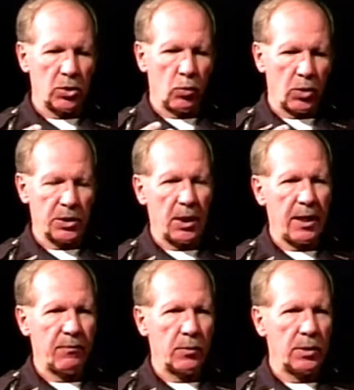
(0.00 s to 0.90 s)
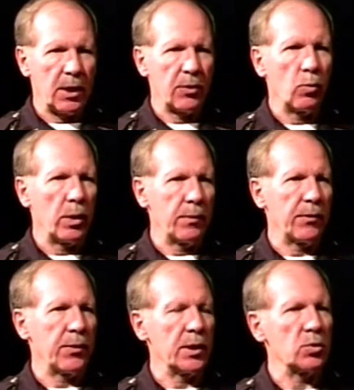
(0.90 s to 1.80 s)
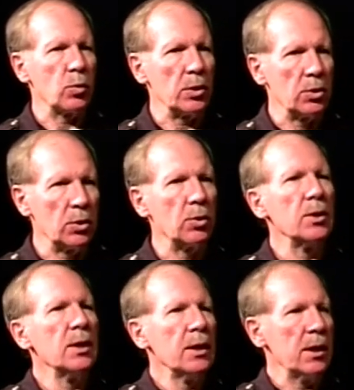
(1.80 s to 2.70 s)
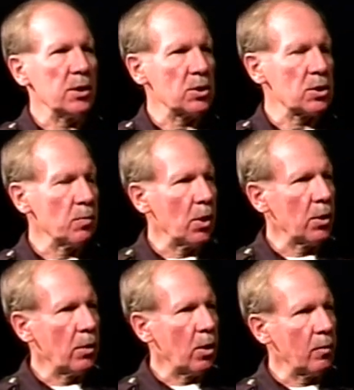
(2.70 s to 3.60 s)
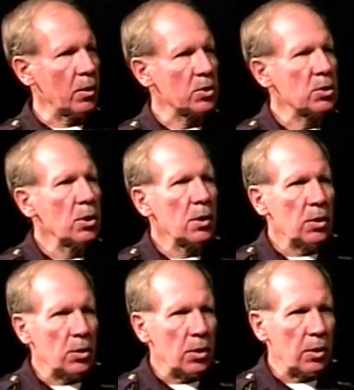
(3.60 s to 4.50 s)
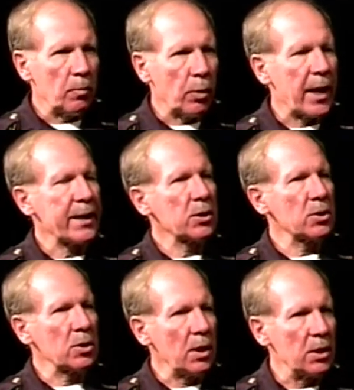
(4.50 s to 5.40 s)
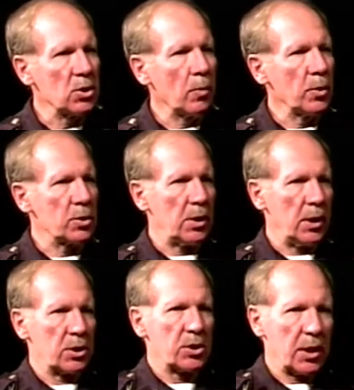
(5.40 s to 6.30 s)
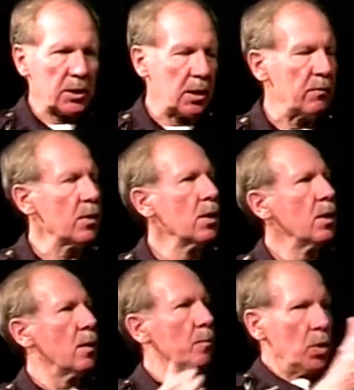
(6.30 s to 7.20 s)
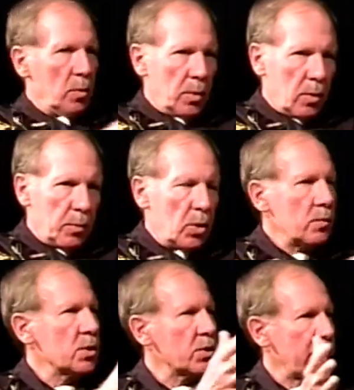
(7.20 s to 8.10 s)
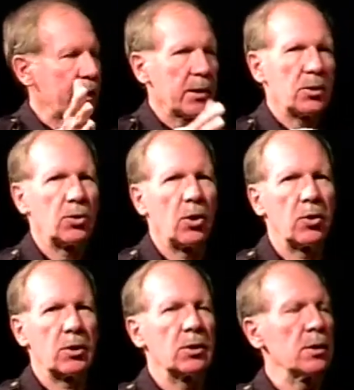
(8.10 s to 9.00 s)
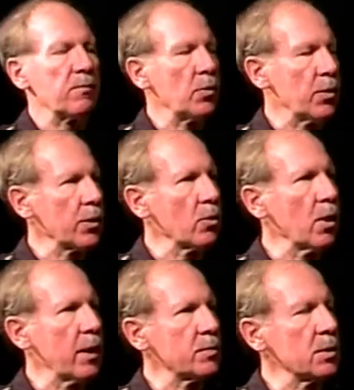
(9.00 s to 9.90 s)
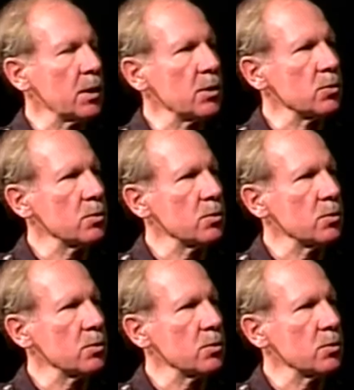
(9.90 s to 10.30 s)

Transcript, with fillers: where it's life or death one of the things we do is it's almost practice, and it's almost instinctive. Boom, boom, boom to take out the target if you think your life's in danger.